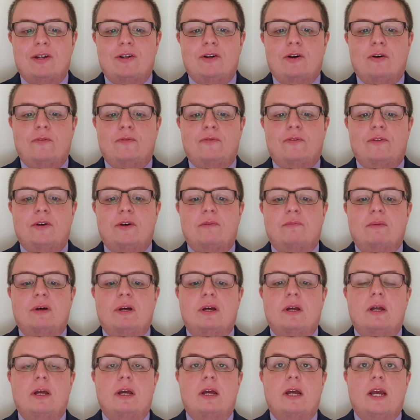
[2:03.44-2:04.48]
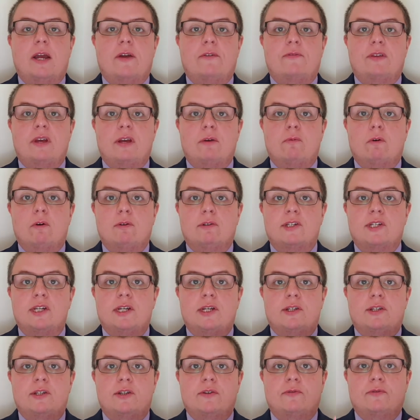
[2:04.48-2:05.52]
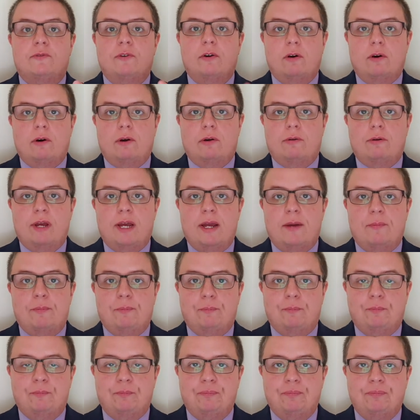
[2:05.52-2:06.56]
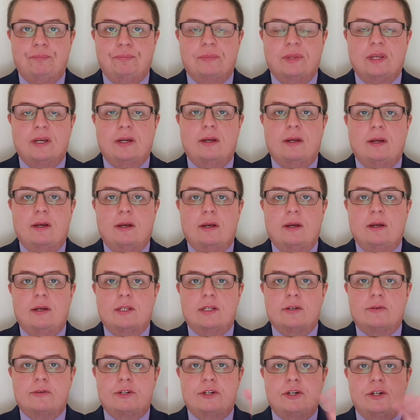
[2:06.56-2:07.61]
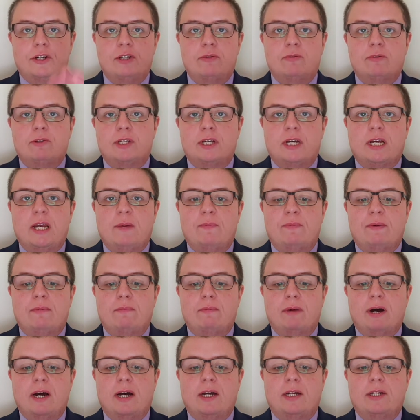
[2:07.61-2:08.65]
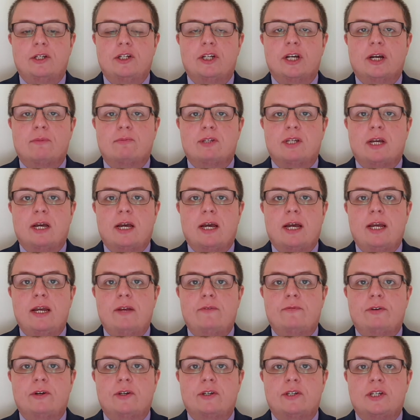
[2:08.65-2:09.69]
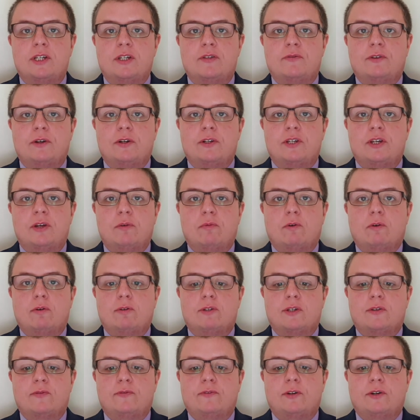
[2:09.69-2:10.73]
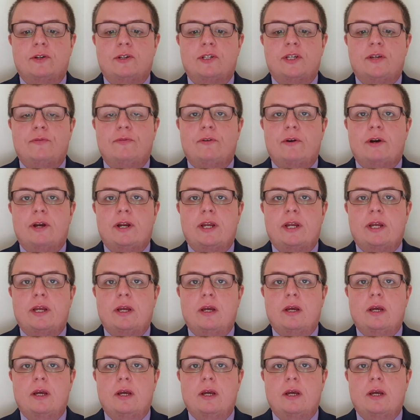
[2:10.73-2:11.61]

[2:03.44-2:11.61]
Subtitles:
of them if they wanted to follow him. So it's useful to keep in mind chapter 8, verses 31 to 33,